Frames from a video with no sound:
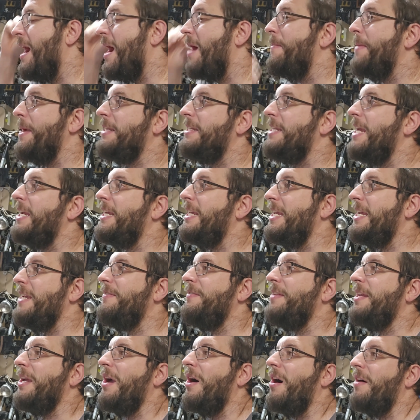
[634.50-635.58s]
I may take
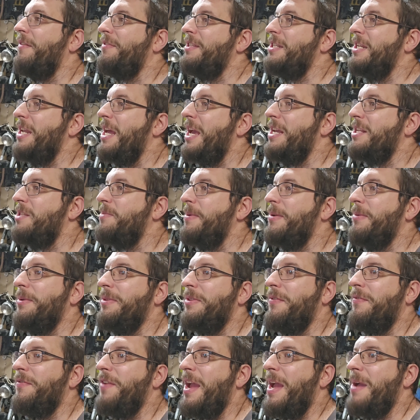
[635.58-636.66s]
evening off today, spend with
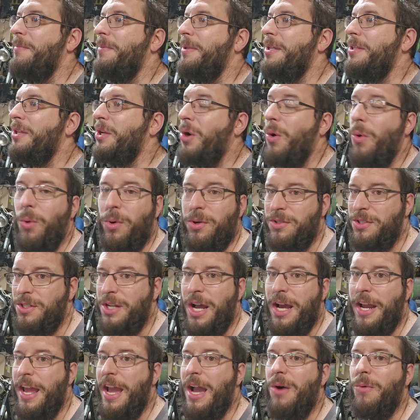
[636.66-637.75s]
the family. The corn's
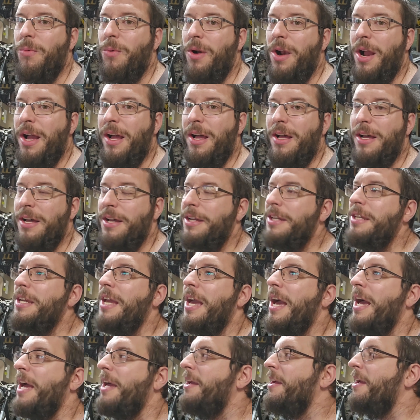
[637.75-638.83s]
not out where I hunt
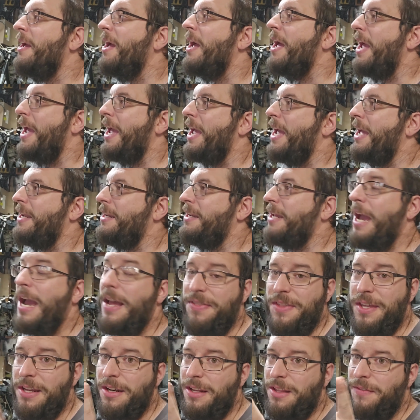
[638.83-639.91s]
yet, and
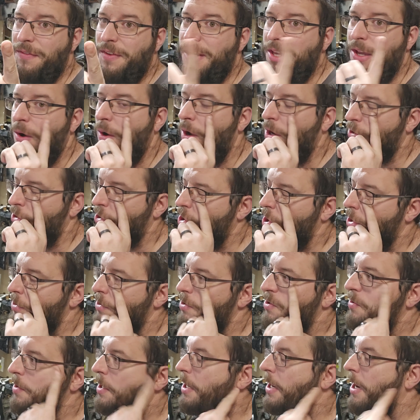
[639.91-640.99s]
at the end of the video, I'll show
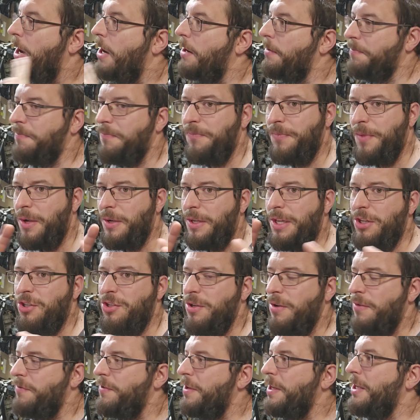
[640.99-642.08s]
you, I'll get
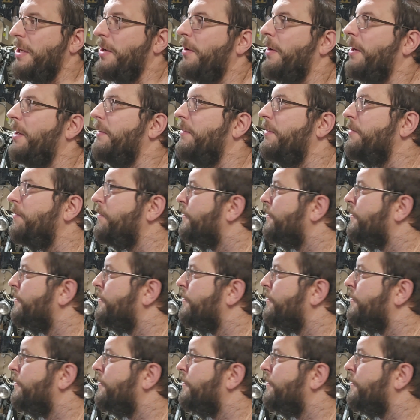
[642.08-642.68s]
you a video of